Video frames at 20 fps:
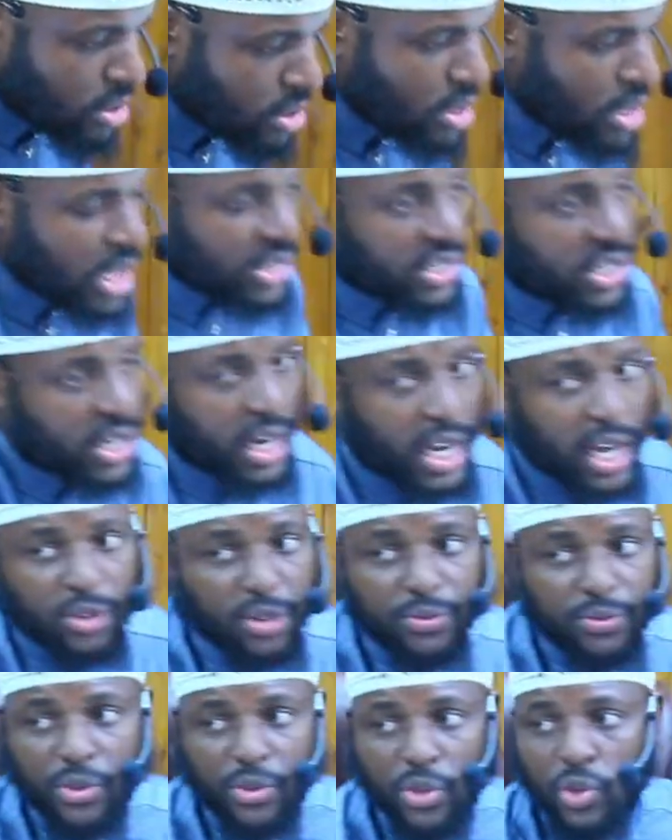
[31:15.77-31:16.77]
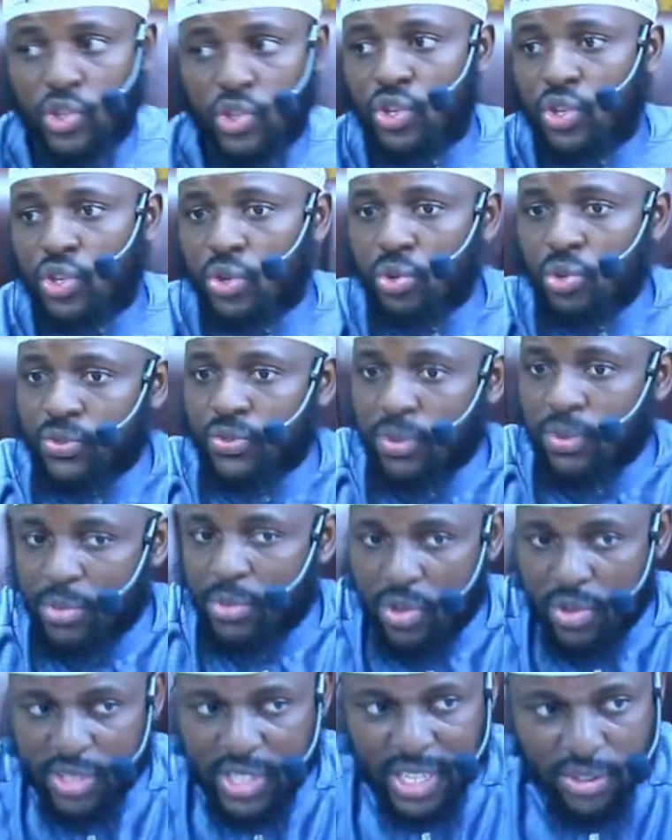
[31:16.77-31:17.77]
It's allowed for you to use from the
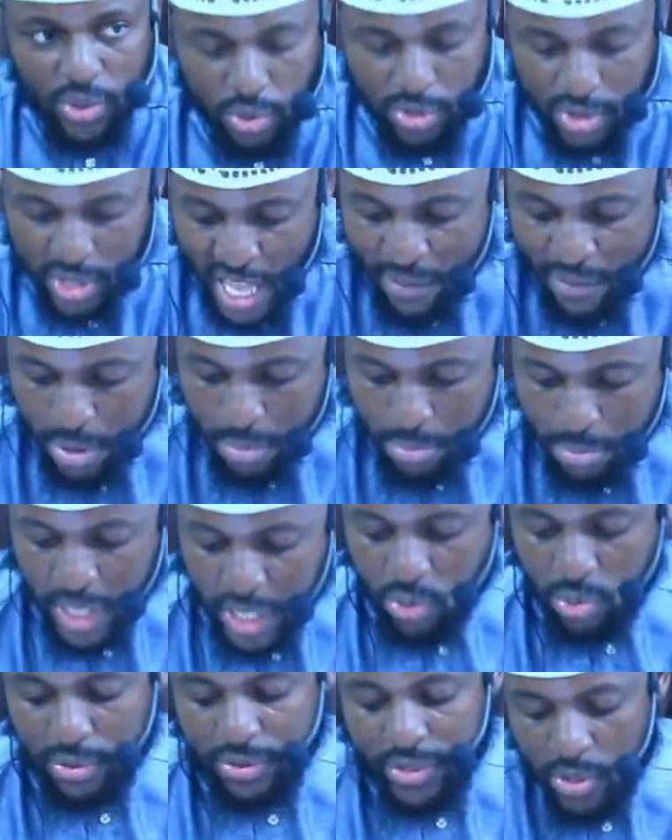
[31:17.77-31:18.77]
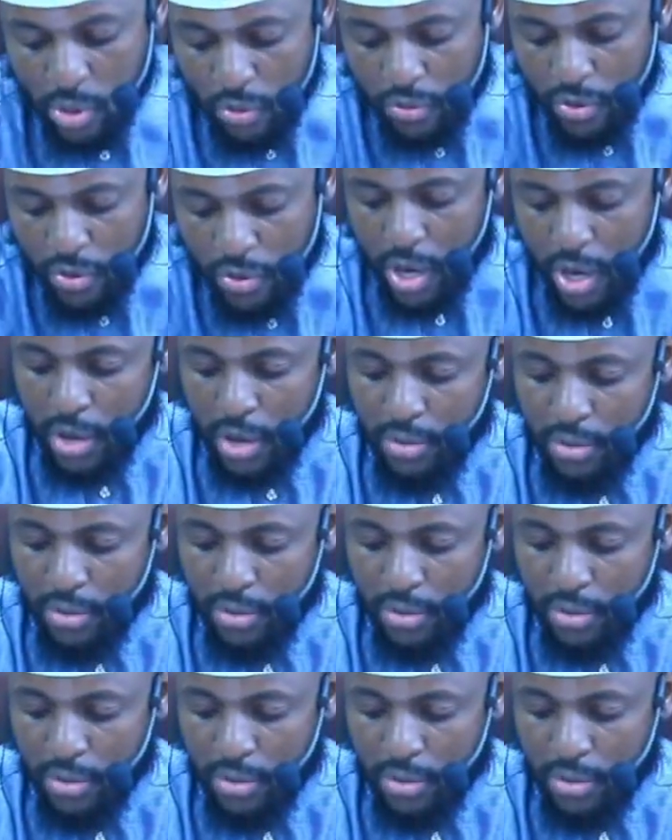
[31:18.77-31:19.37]
utensils that have been mixed with silver